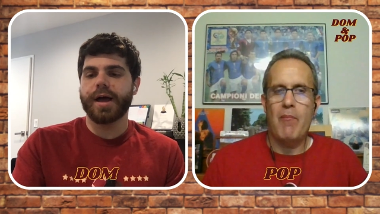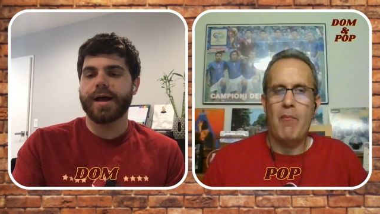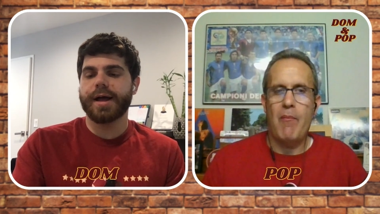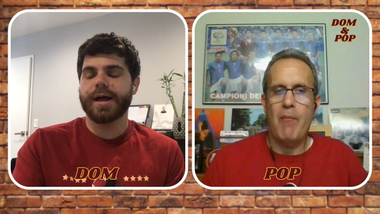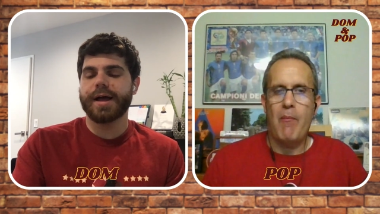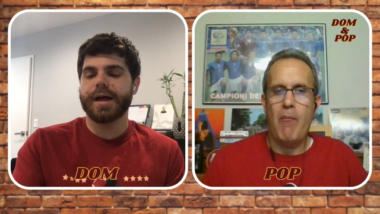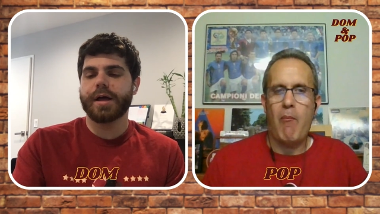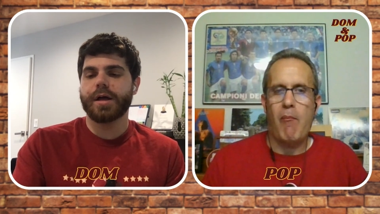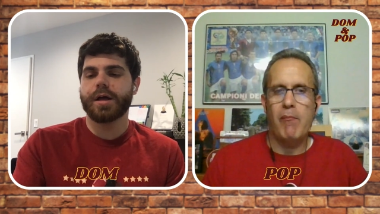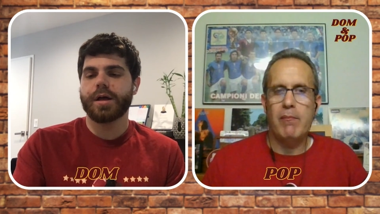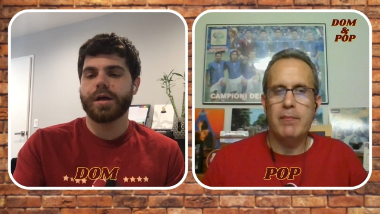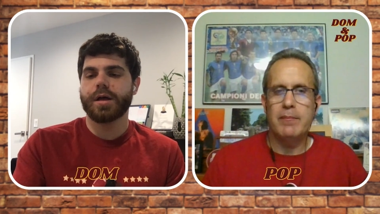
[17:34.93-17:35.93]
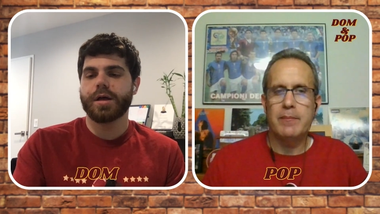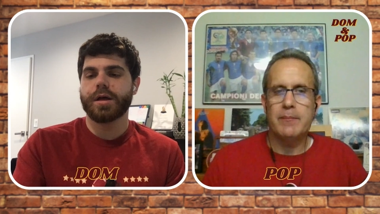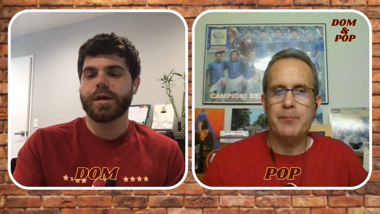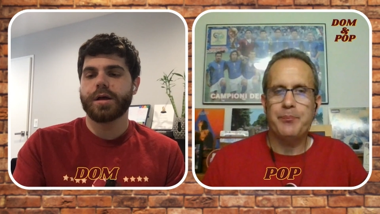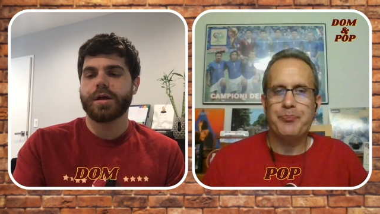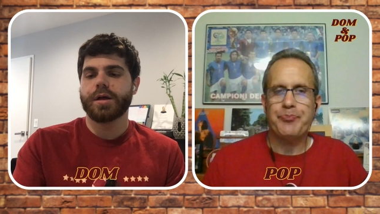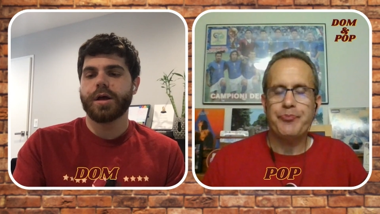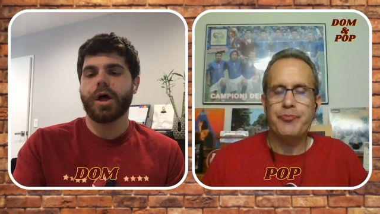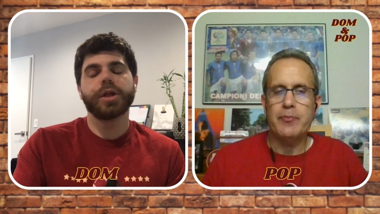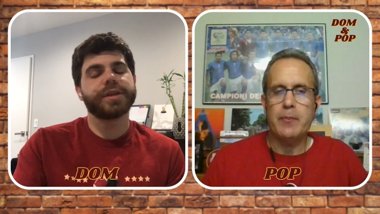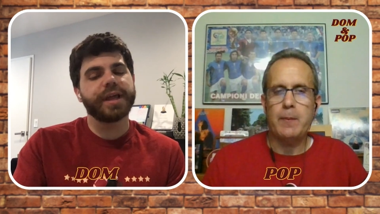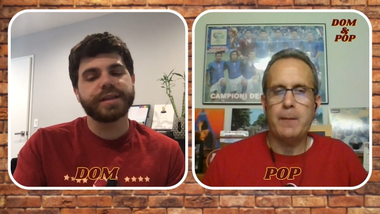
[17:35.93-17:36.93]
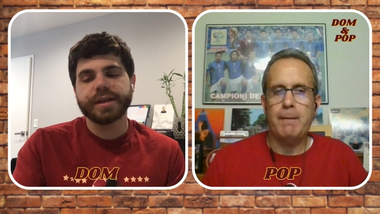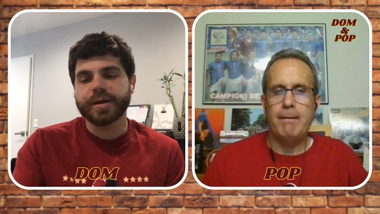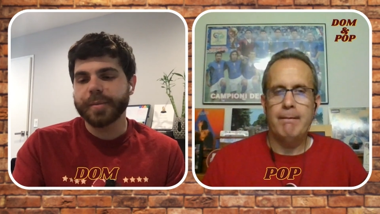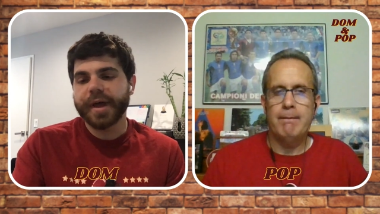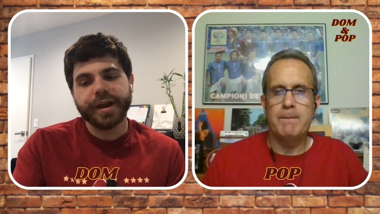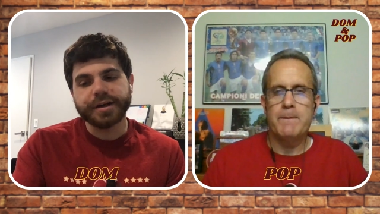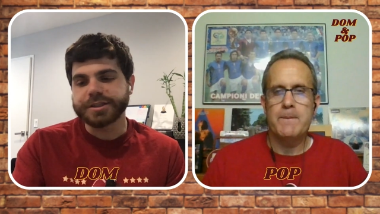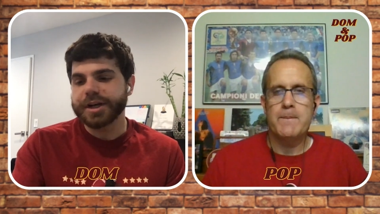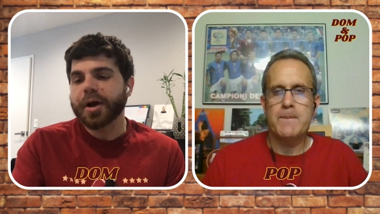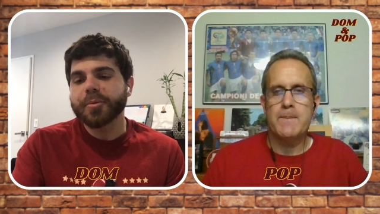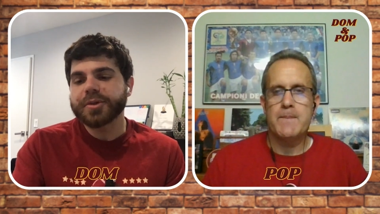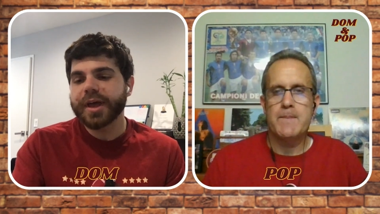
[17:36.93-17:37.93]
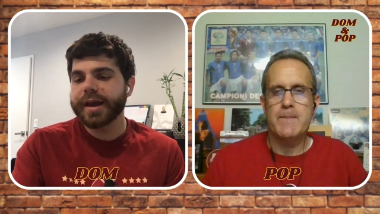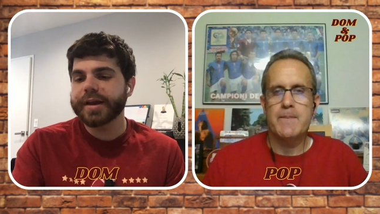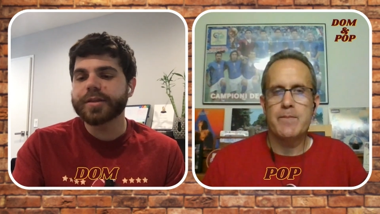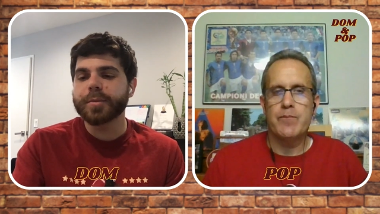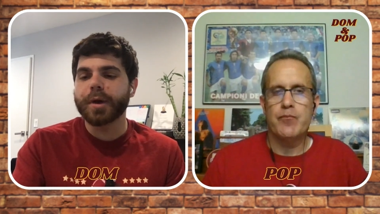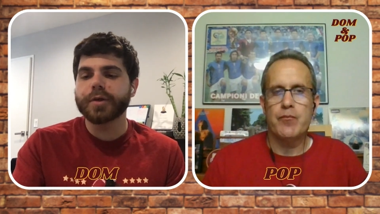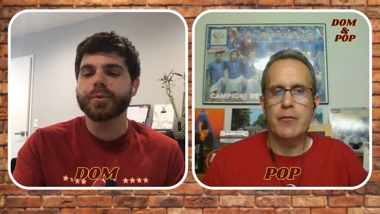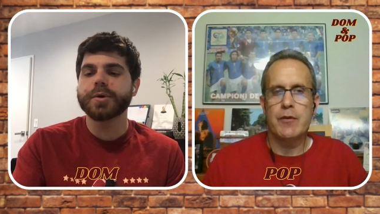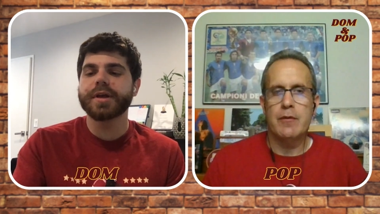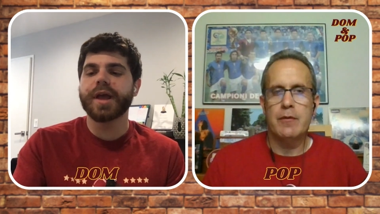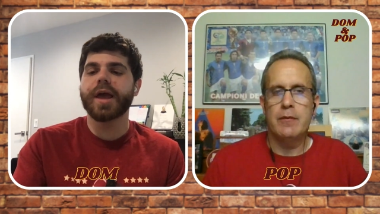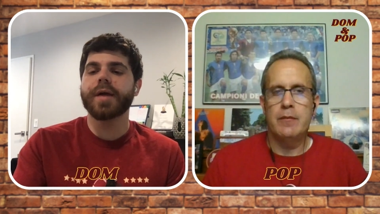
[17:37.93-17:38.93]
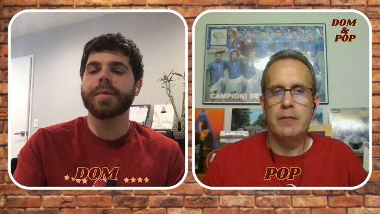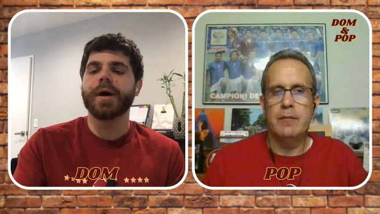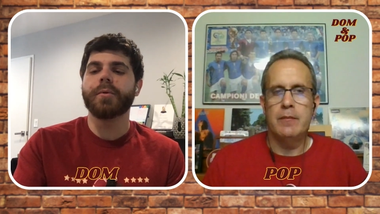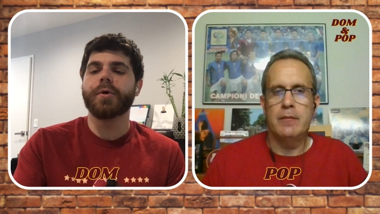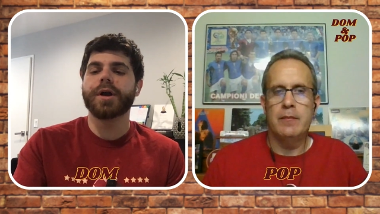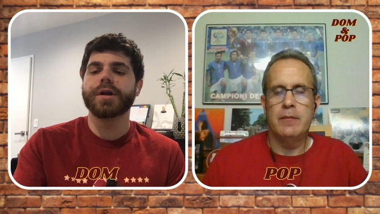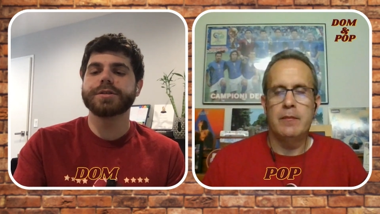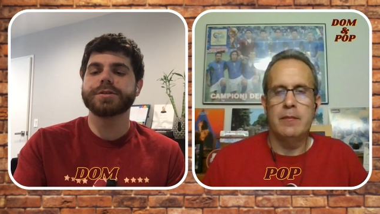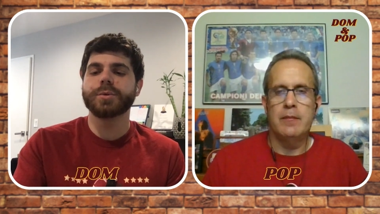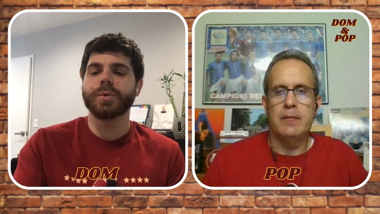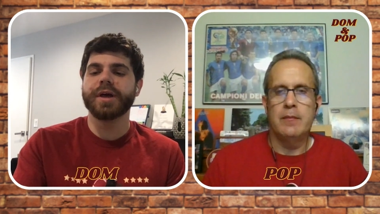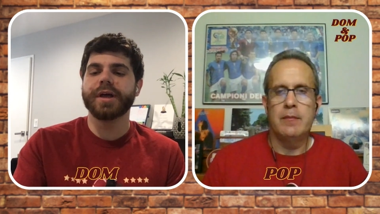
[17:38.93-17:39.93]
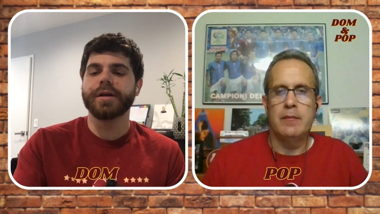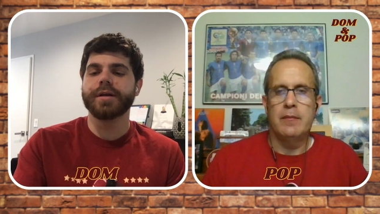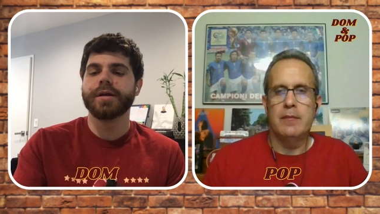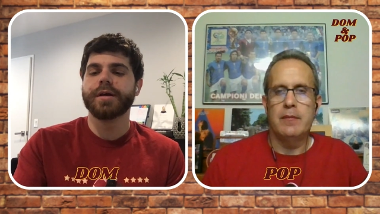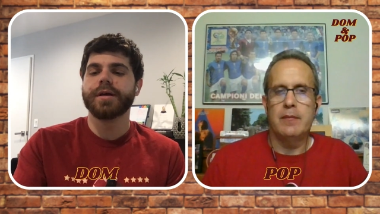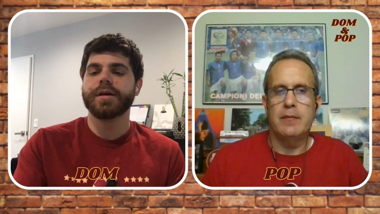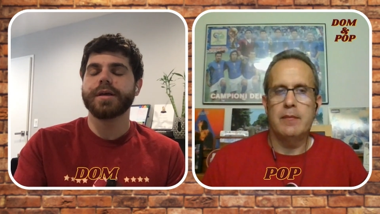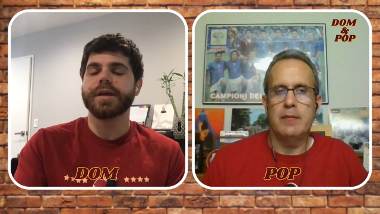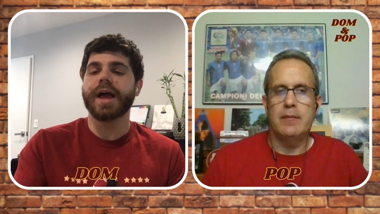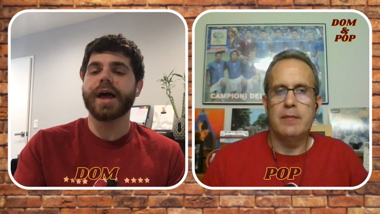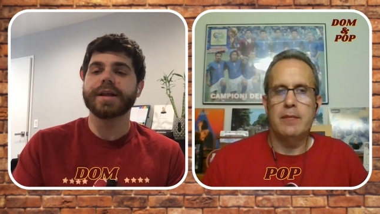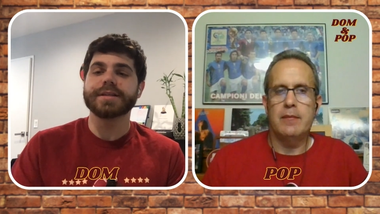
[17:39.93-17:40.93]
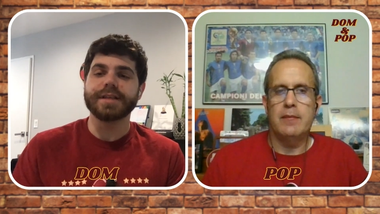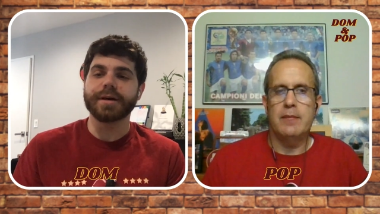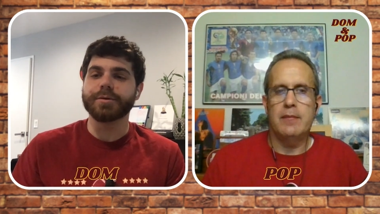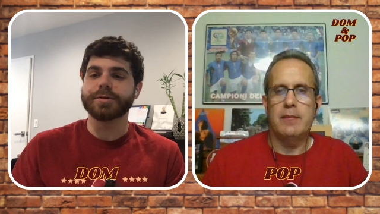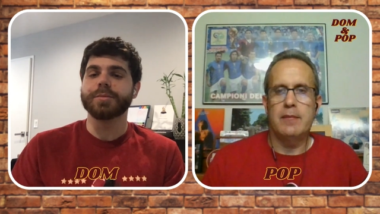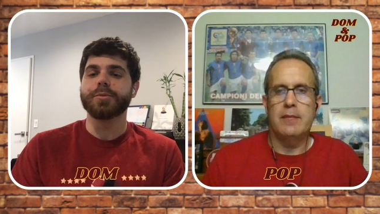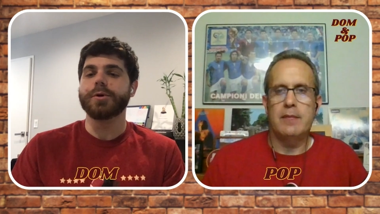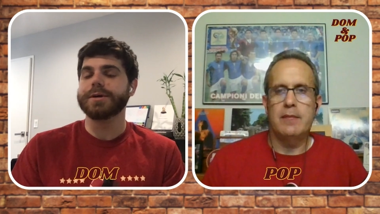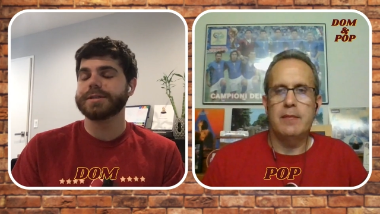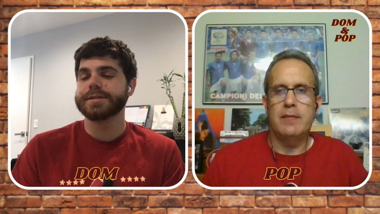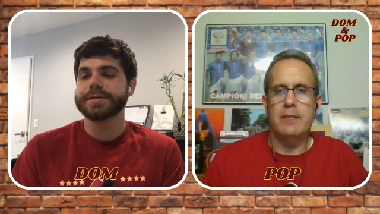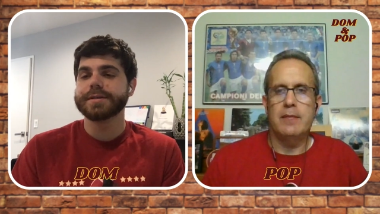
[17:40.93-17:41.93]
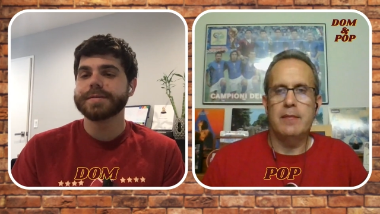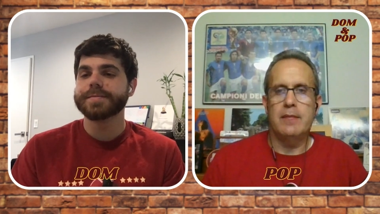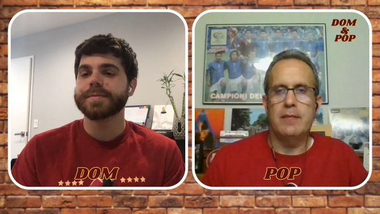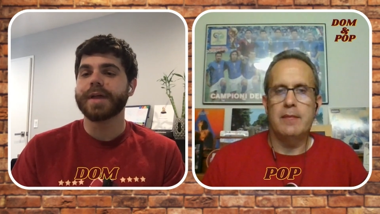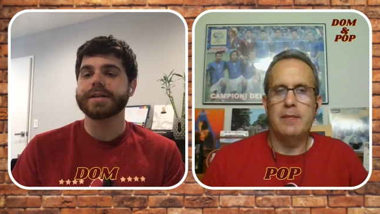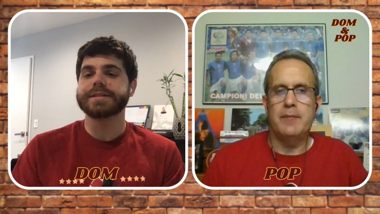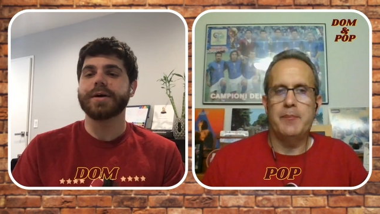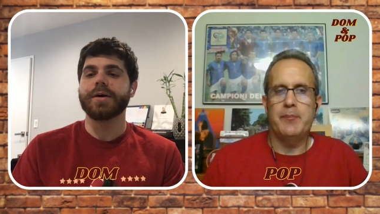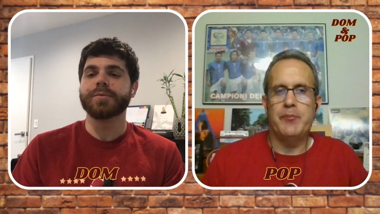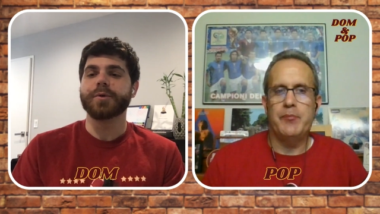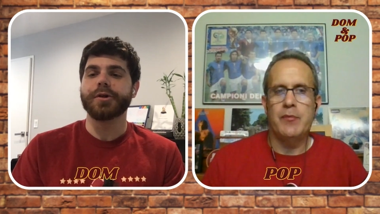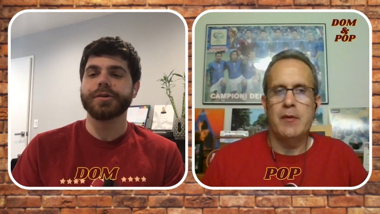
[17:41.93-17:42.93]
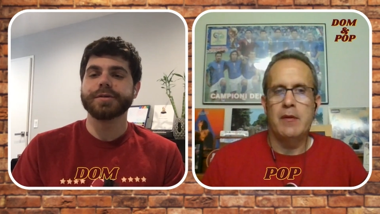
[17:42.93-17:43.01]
Speaker 1: Uh, I'll take the Commanders here. I'm saying it's a must-win game. I want us to win. You got to stick with the boys. That's how I'm rolling.